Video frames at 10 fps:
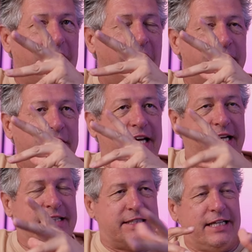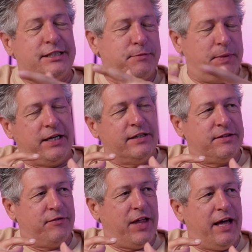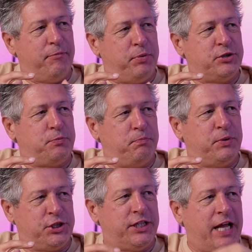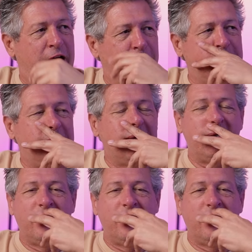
I think it exists because of that push it down.